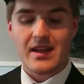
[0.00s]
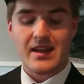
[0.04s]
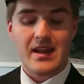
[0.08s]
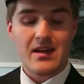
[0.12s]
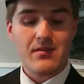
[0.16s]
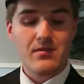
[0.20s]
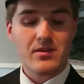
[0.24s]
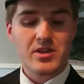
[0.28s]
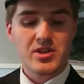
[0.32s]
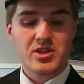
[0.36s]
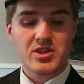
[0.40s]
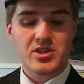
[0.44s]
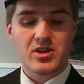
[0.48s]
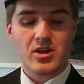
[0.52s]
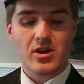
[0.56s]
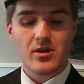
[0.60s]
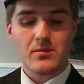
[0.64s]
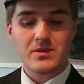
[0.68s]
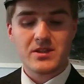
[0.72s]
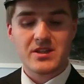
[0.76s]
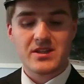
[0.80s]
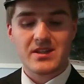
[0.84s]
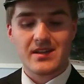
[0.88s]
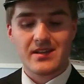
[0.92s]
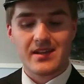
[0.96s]
They never
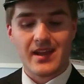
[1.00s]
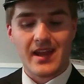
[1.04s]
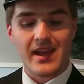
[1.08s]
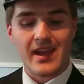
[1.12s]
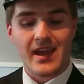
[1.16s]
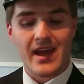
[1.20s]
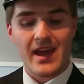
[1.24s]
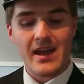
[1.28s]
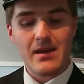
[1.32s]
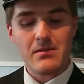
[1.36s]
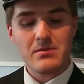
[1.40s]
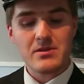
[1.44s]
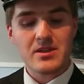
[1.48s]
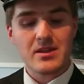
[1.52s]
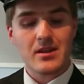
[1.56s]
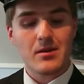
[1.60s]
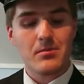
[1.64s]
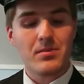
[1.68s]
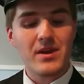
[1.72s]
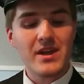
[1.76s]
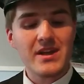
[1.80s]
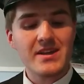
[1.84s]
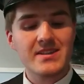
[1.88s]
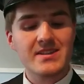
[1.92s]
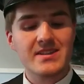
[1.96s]
stopped till they came to
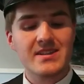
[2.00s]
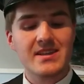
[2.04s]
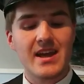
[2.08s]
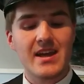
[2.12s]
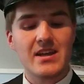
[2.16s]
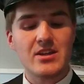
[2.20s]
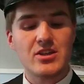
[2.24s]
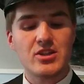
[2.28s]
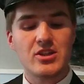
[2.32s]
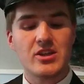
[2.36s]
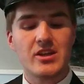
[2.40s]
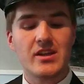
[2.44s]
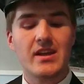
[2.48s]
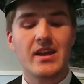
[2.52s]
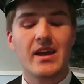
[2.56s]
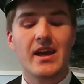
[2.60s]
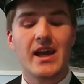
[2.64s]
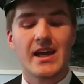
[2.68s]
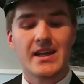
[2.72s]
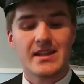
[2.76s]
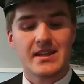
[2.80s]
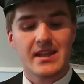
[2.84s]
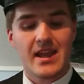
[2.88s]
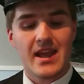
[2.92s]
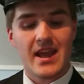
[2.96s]
the big station
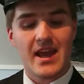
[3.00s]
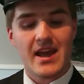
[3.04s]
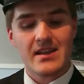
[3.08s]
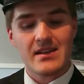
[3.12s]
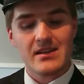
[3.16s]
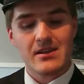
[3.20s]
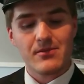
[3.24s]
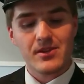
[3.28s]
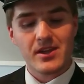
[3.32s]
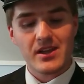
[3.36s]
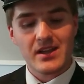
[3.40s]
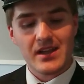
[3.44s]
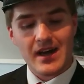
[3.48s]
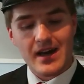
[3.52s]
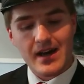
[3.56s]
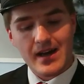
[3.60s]
at the end of the